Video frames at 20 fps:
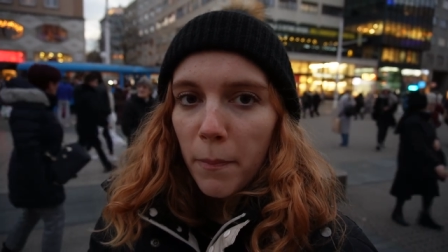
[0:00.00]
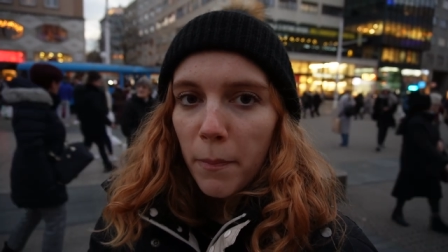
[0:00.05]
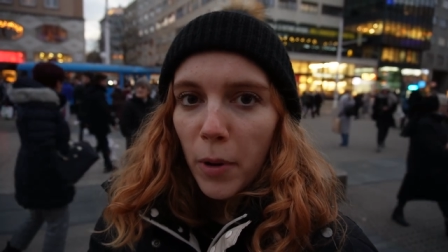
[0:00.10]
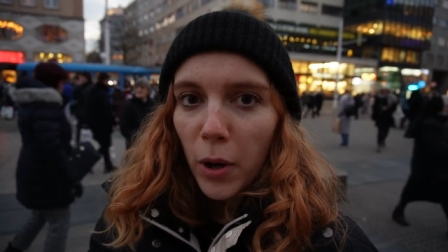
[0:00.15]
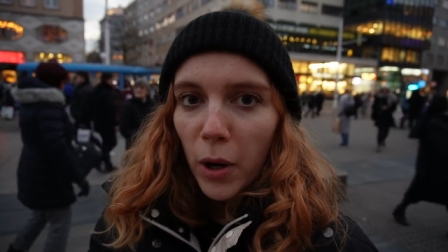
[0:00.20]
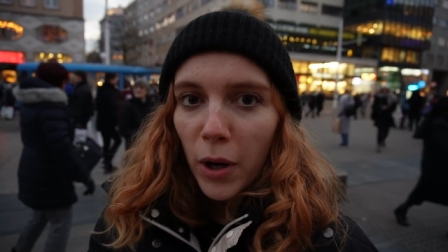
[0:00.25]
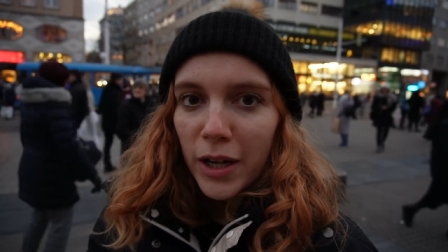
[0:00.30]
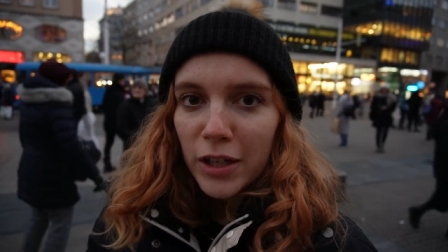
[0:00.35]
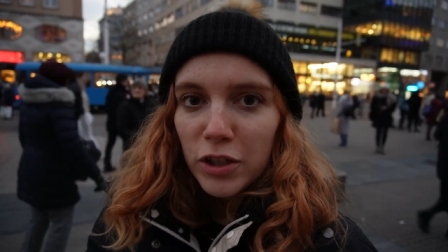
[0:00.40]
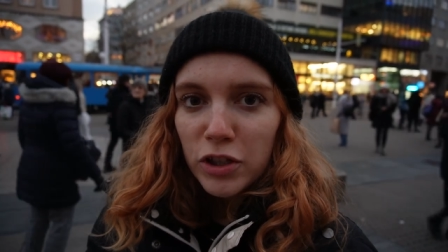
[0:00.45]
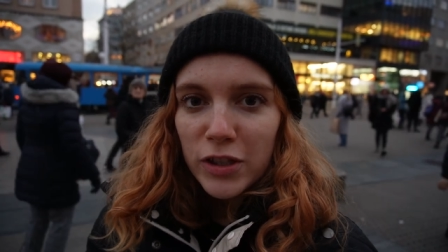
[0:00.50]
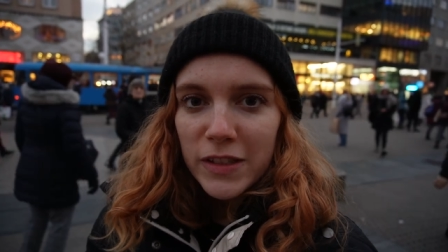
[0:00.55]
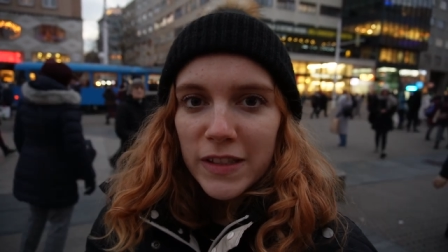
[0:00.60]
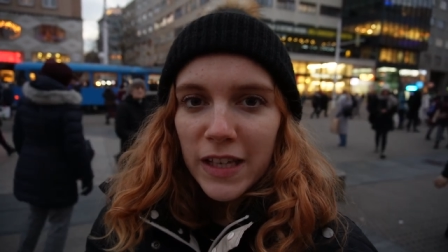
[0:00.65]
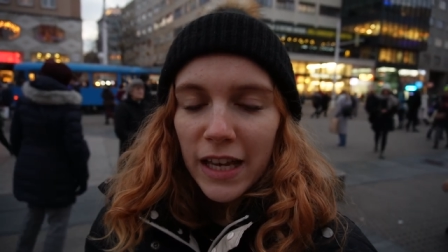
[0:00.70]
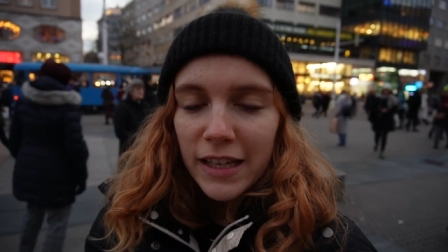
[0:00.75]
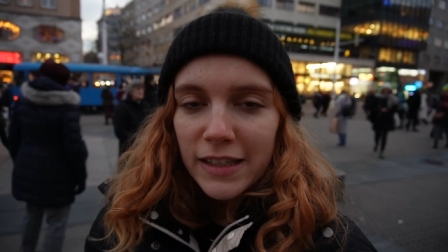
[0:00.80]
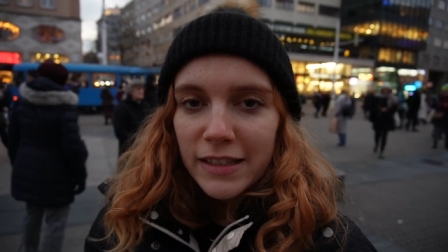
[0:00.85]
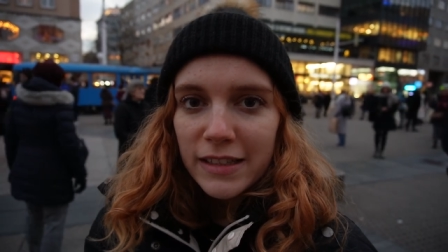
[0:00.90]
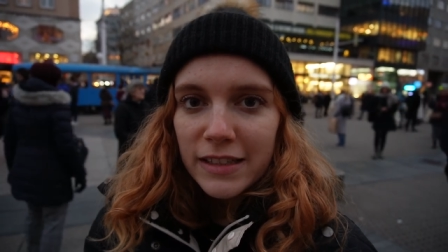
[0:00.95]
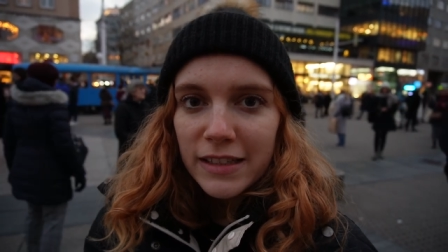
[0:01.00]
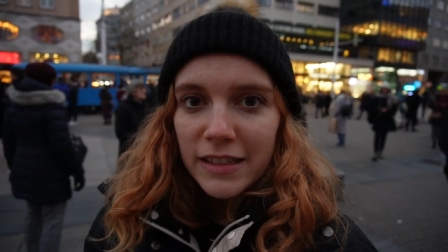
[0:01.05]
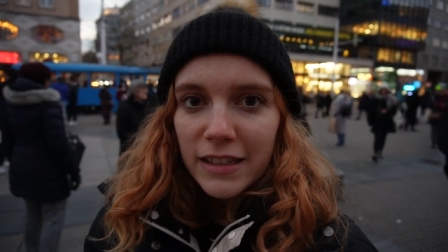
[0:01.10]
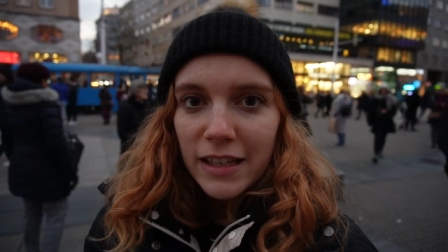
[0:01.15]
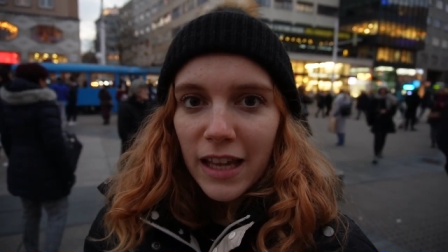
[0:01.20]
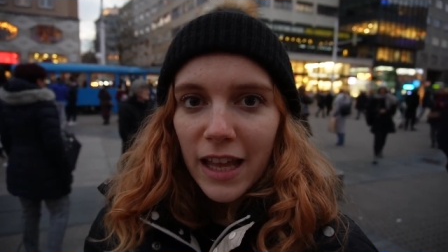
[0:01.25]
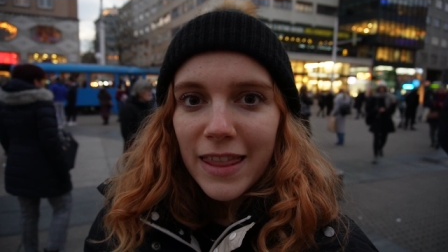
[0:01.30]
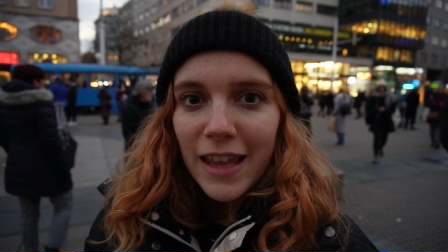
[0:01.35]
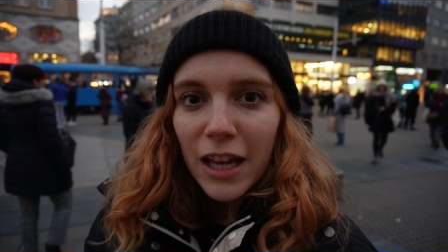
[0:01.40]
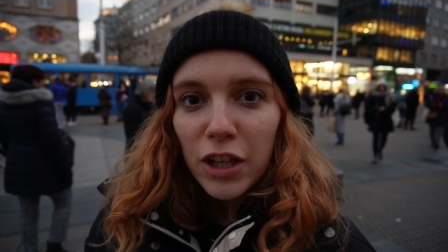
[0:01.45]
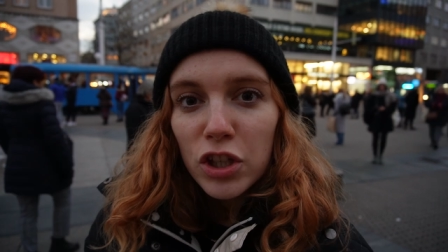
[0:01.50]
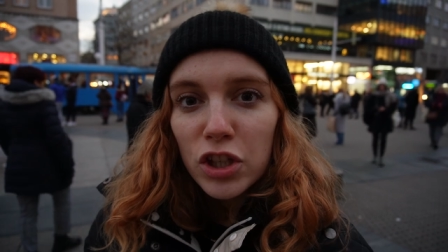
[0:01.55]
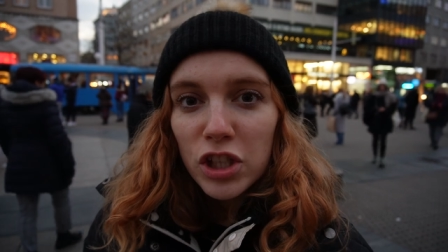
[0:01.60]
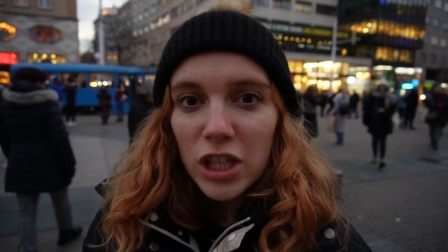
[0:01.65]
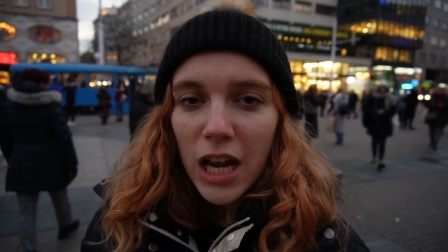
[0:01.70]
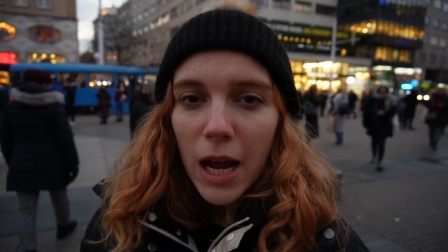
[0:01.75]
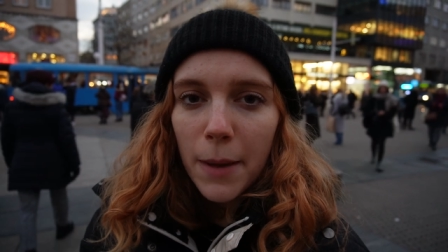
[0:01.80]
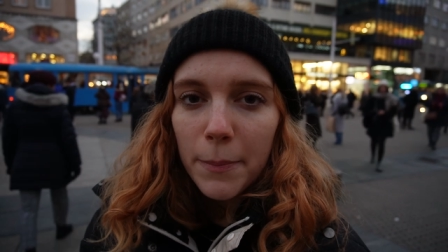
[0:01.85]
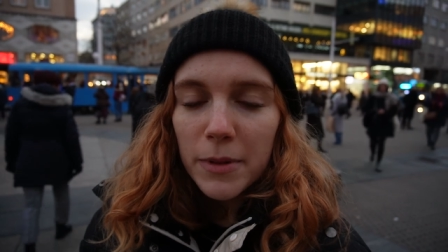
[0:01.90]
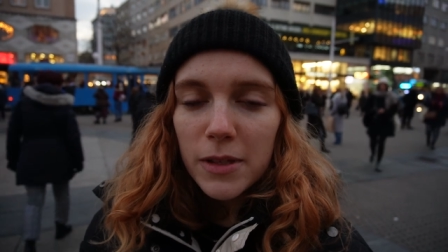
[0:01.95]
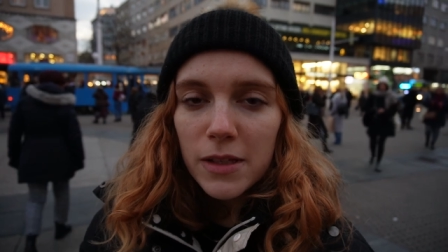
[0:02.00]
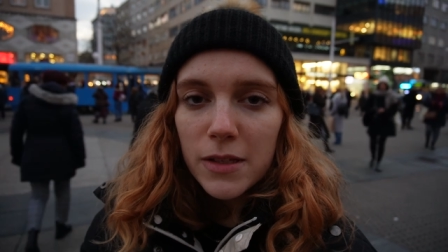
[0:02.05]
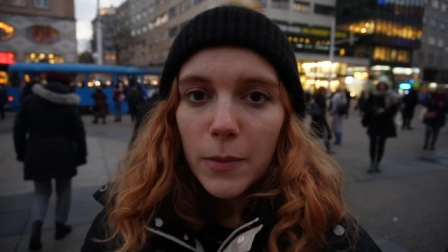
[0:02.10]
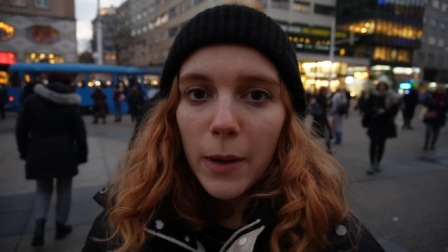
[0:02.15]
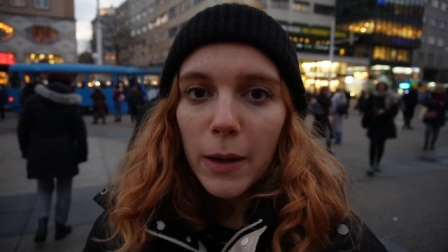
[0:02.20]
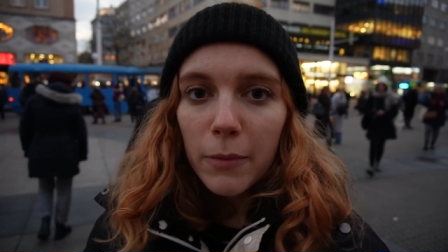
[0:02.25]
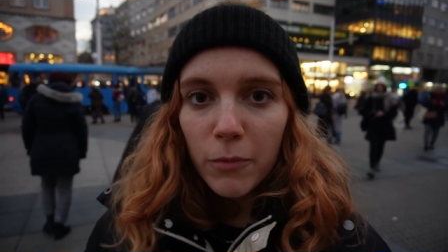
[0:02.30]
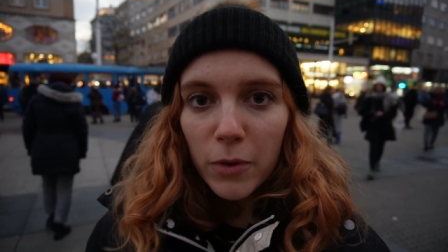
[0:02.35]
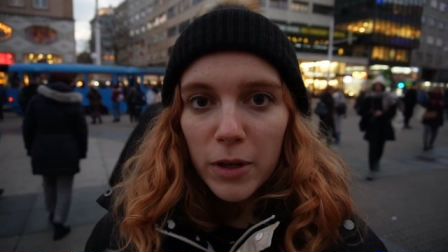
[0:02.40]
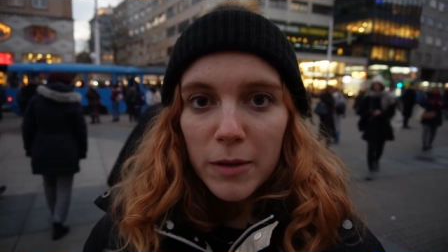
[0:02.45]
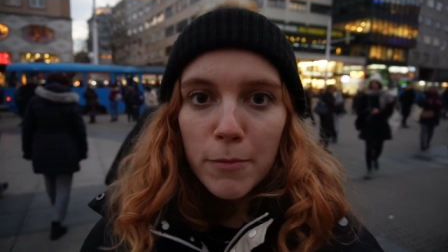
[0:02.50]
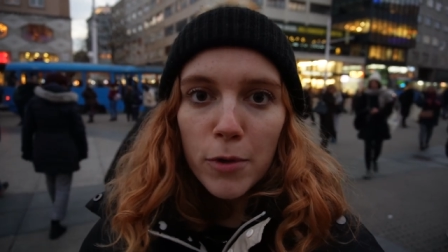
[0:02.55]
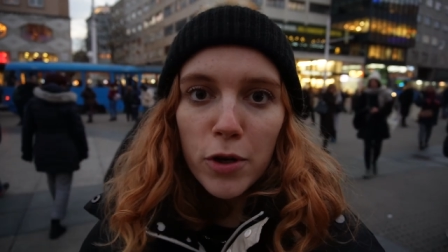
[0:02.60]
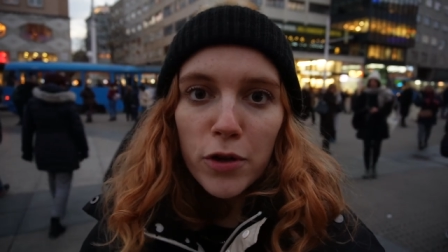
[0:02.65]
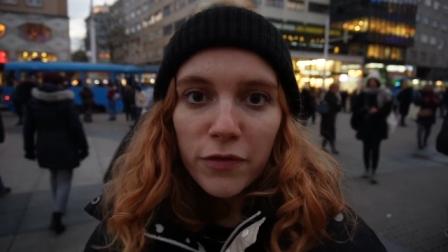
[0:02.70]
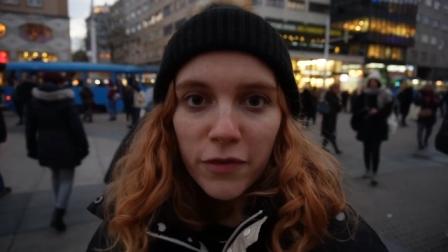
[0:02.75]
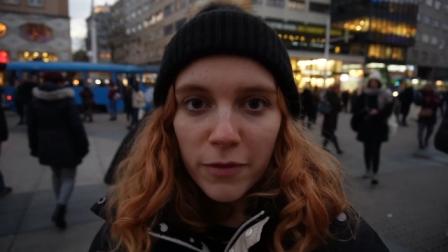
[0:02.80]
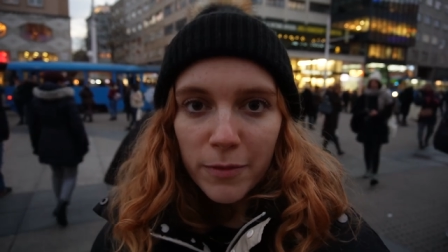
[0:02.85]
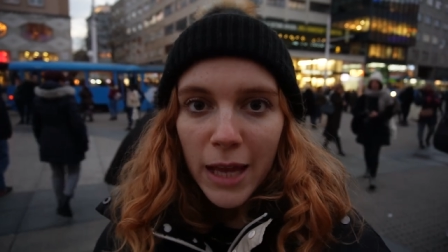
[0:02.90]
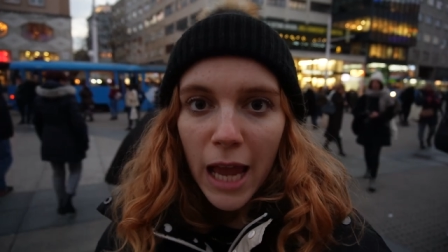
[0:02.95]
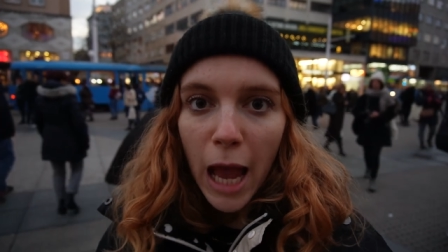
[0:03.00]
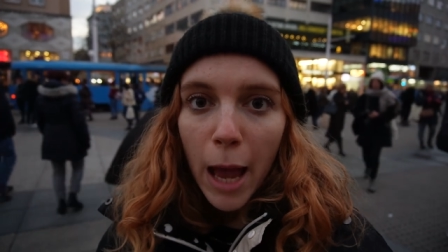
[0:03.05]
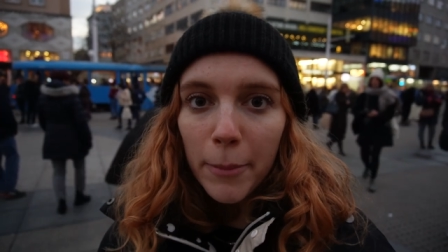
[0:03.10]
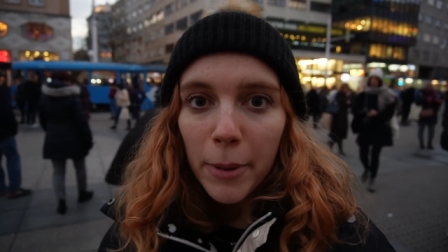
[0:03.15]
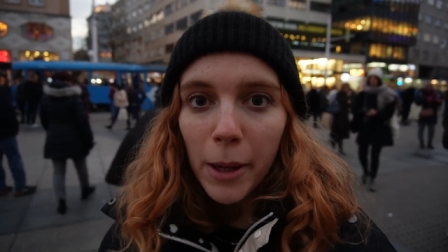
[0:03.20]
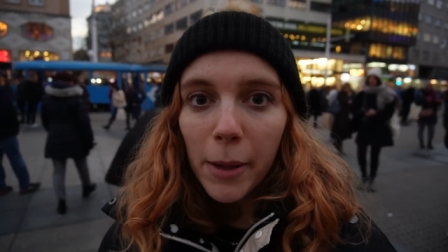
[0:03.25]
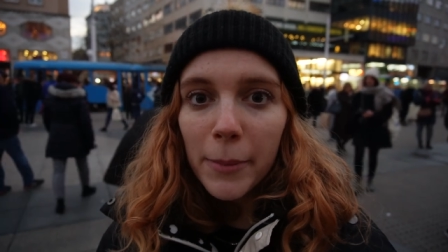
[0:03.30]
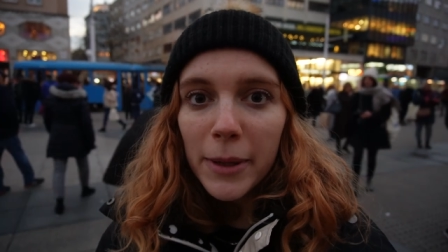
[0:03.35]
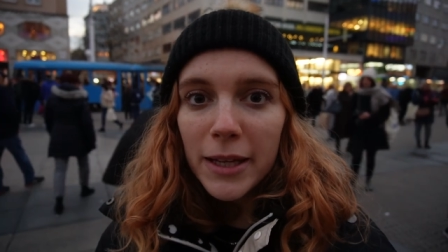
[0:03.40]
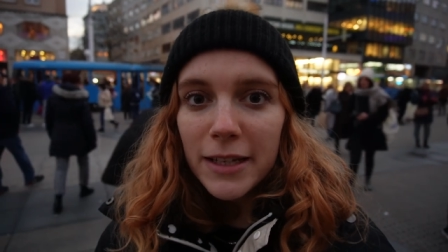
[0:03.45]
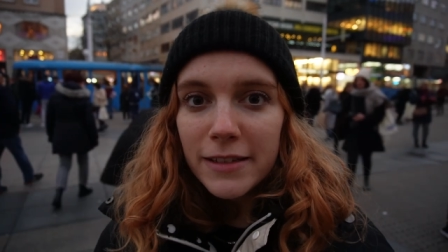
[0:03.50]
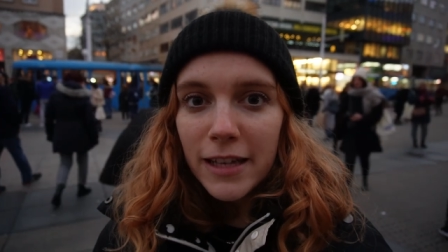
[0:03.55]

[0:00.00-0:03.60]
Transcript: but it just says, and that usually happens when we move from the Airbnb,